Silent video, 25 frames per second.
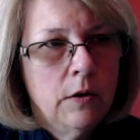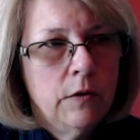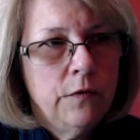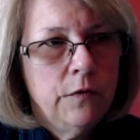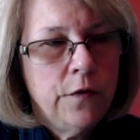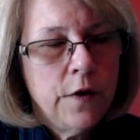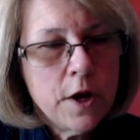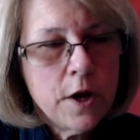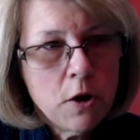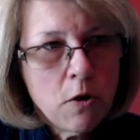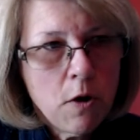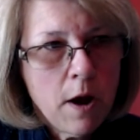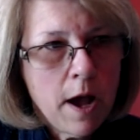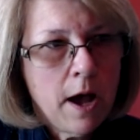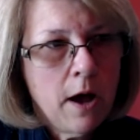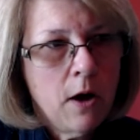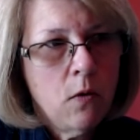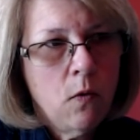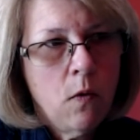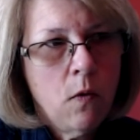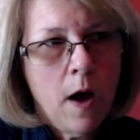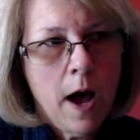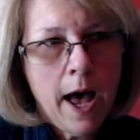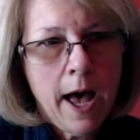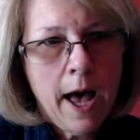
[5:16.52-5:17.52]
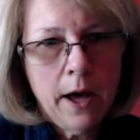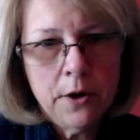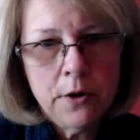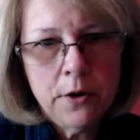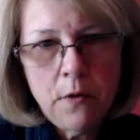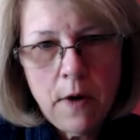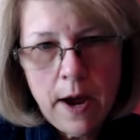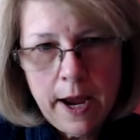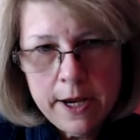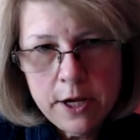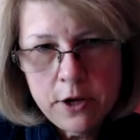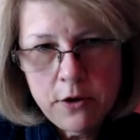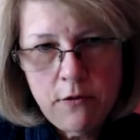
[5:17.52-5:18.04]
figure out, well, how do
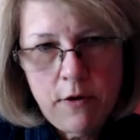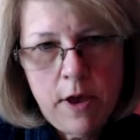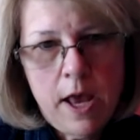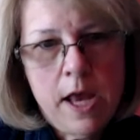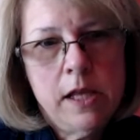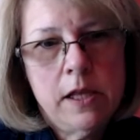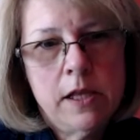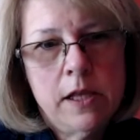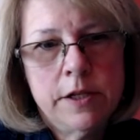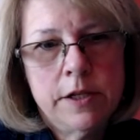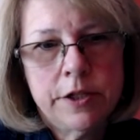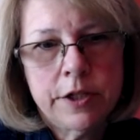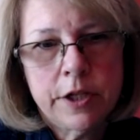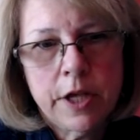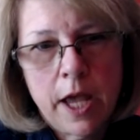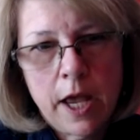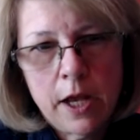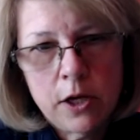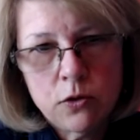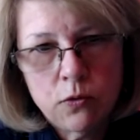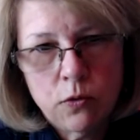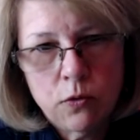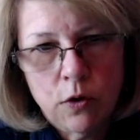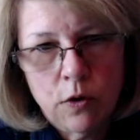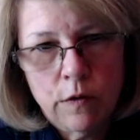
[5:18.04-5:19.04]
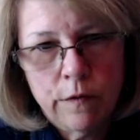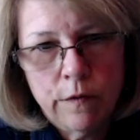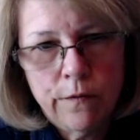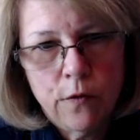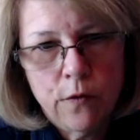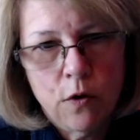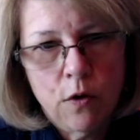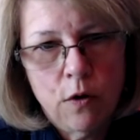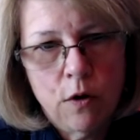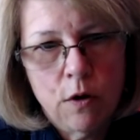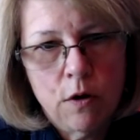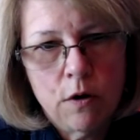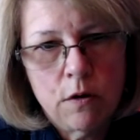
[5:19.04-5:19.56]
I create this schedule
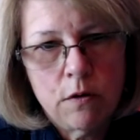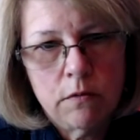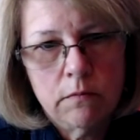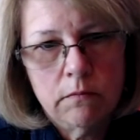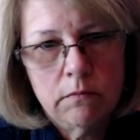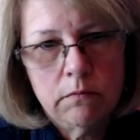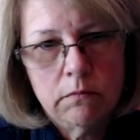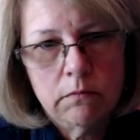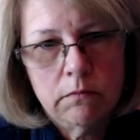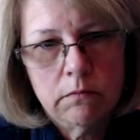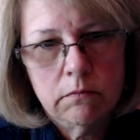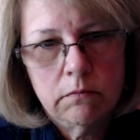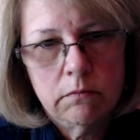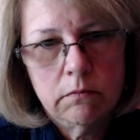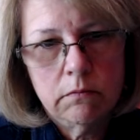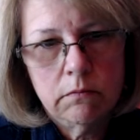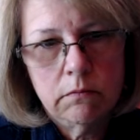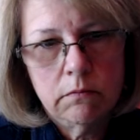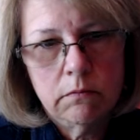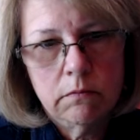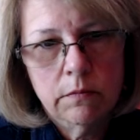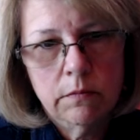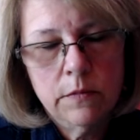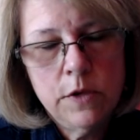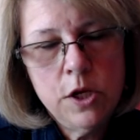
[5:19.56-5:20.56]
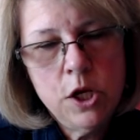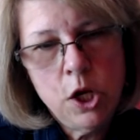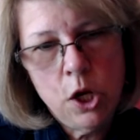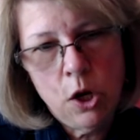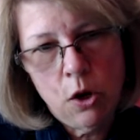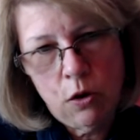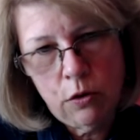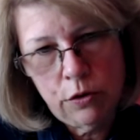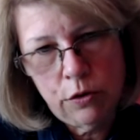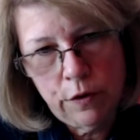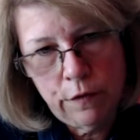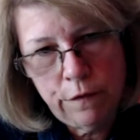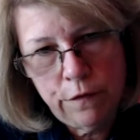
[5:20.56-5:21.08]
for,
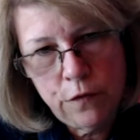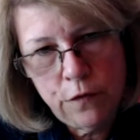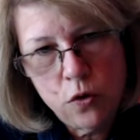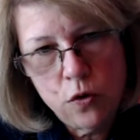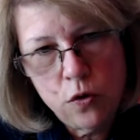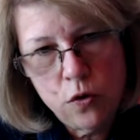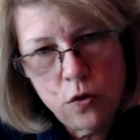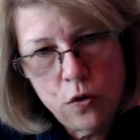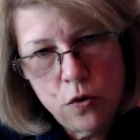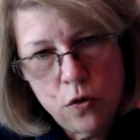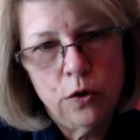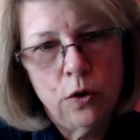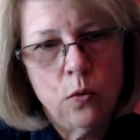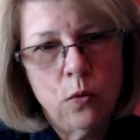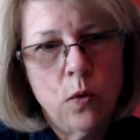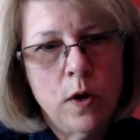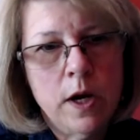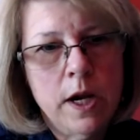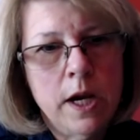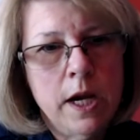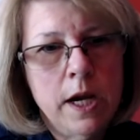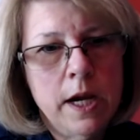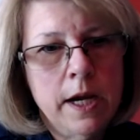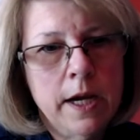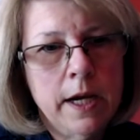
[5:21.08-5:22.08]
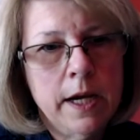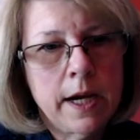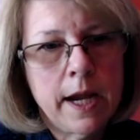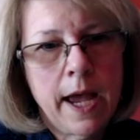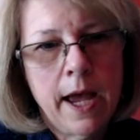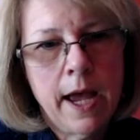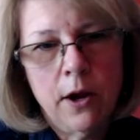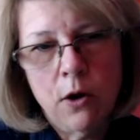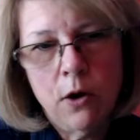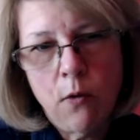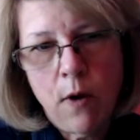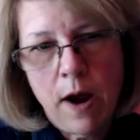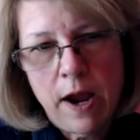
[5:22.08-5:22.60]
the food for the week?
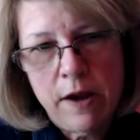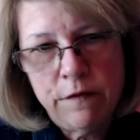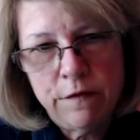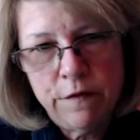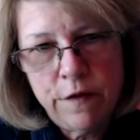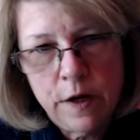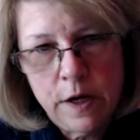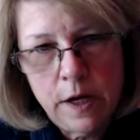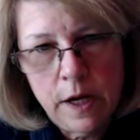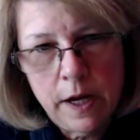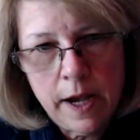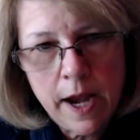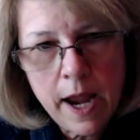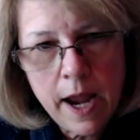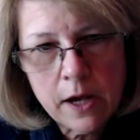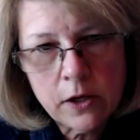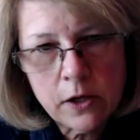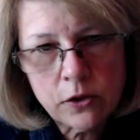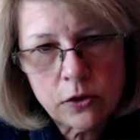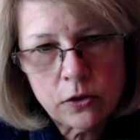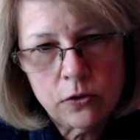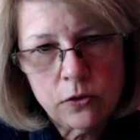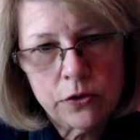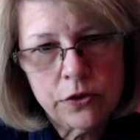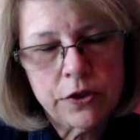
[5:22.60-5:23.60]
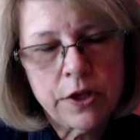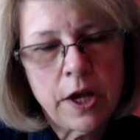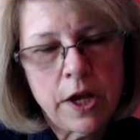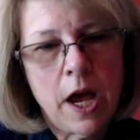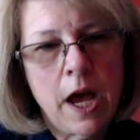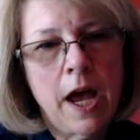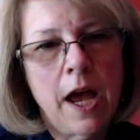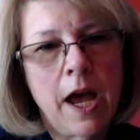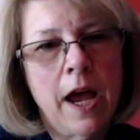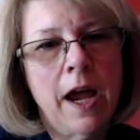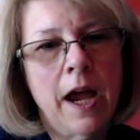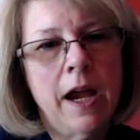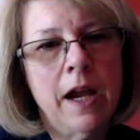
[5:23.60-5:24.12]
How do I fit in
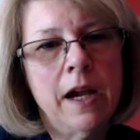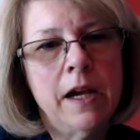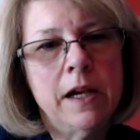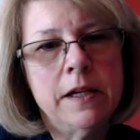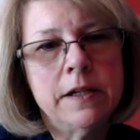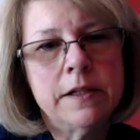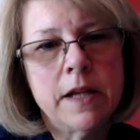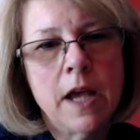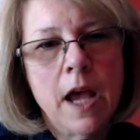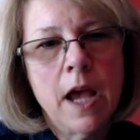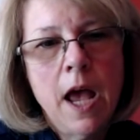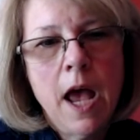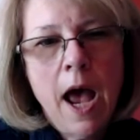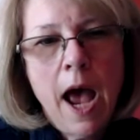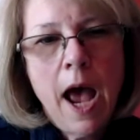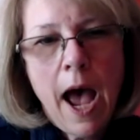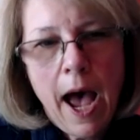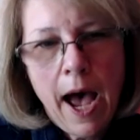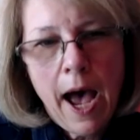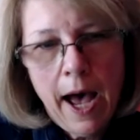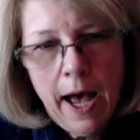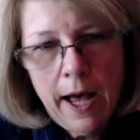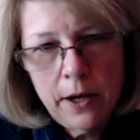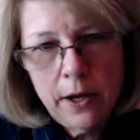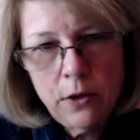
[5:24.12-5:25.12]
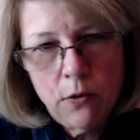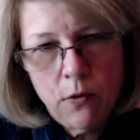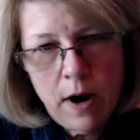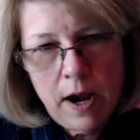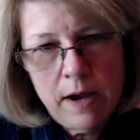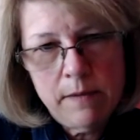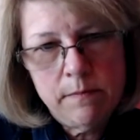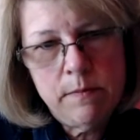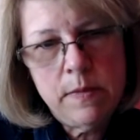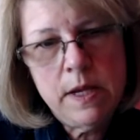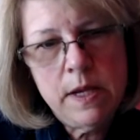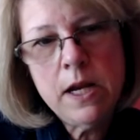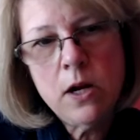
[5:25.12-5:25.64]
exercise? How do I
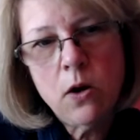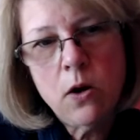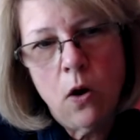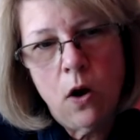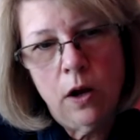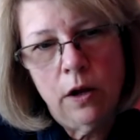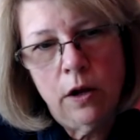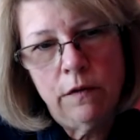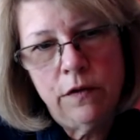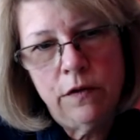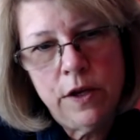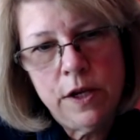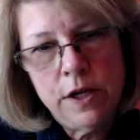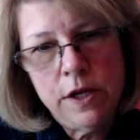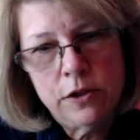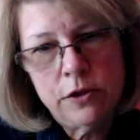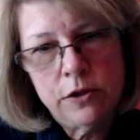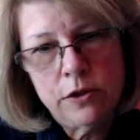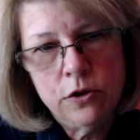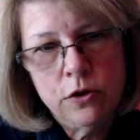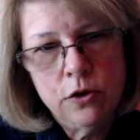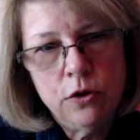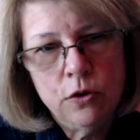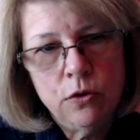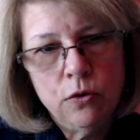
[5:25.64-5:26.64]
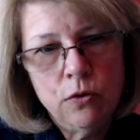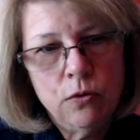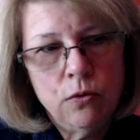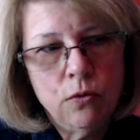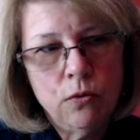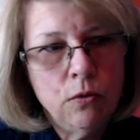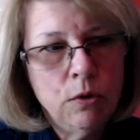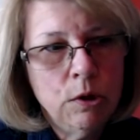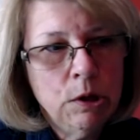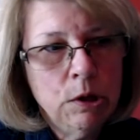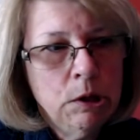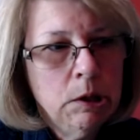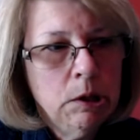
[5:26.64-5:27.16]
meet all of these
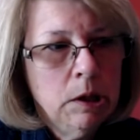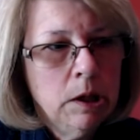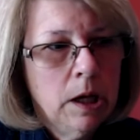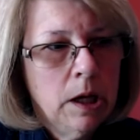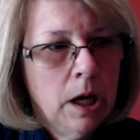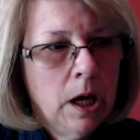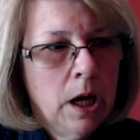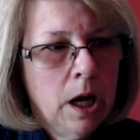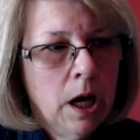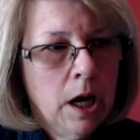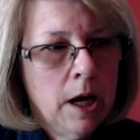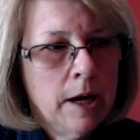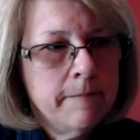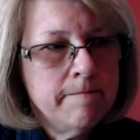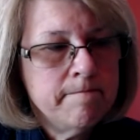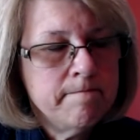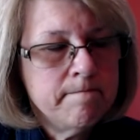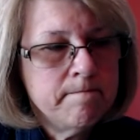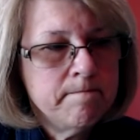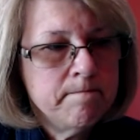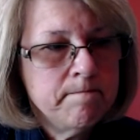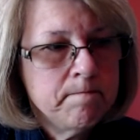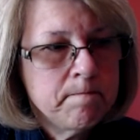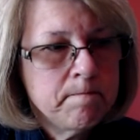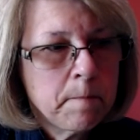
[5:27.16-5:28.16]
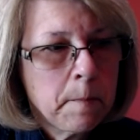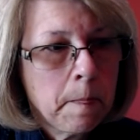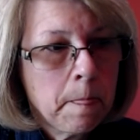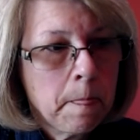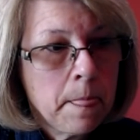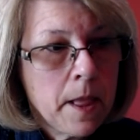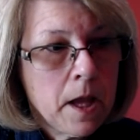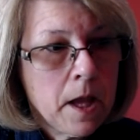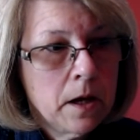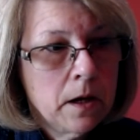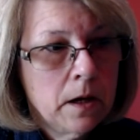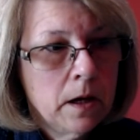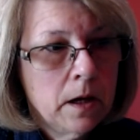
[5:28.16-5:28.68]
new, um,
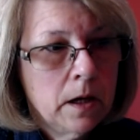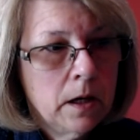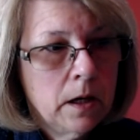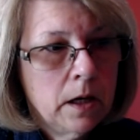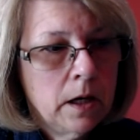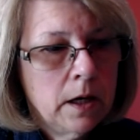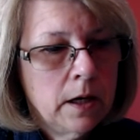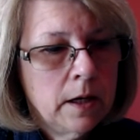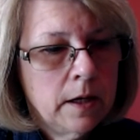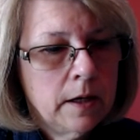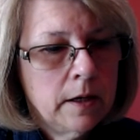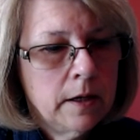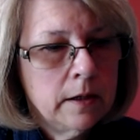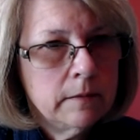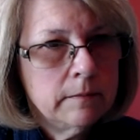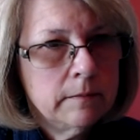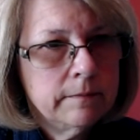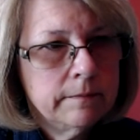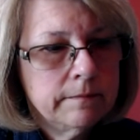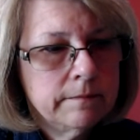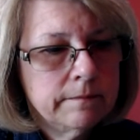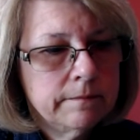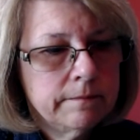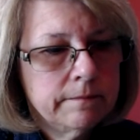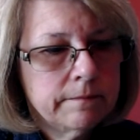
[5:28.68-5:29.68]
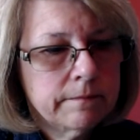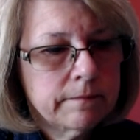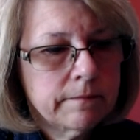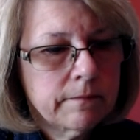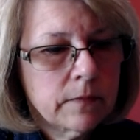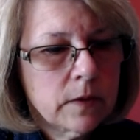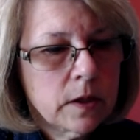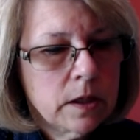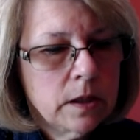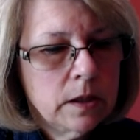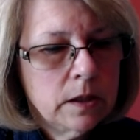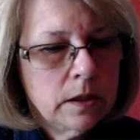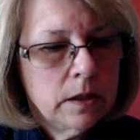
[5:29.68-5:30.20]
uh,
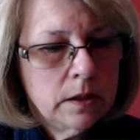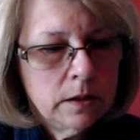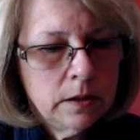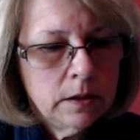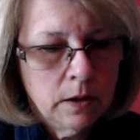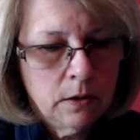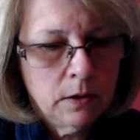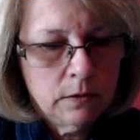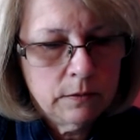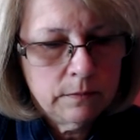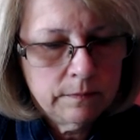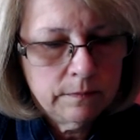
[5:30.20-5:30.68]
uh,